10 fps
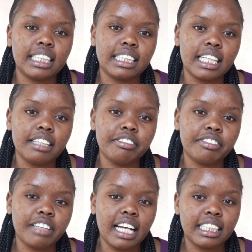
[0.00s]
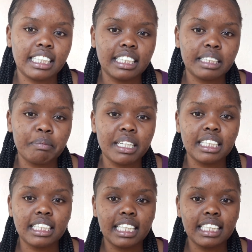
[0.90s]

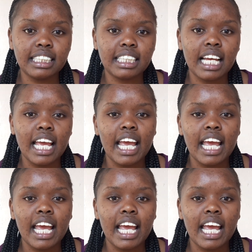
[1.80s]
self-assessment test